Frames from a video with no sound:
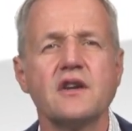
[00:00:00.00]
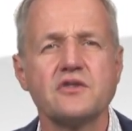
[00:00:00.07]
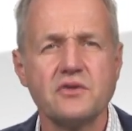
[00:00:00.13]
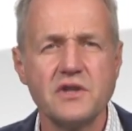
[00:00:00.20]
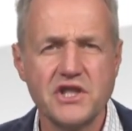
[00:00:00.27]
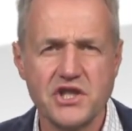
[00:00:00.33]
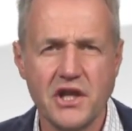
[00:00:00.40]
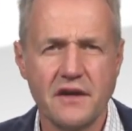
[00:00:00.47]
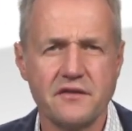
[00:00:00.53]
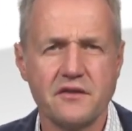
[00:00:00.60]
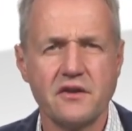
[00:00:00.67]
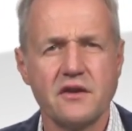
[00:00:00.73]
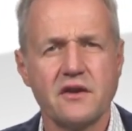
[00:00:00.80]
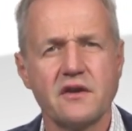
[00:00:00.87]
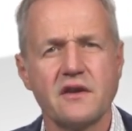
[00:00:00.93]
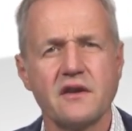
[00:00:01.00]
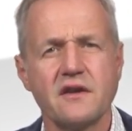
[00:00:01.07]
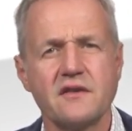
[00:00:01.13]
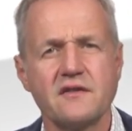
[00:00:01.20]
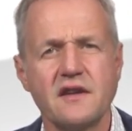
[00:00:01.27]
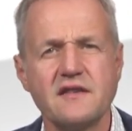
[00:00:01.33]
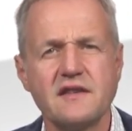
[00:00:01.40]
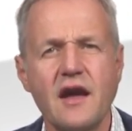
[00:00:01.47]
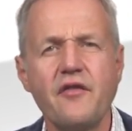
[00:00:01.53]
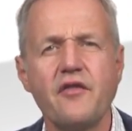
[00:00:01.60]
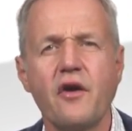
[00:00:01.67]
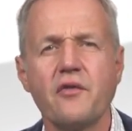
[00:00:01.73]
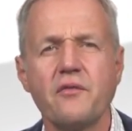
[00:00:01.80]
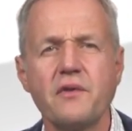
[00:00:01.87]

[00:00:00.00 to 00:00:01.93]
to each other. They therefore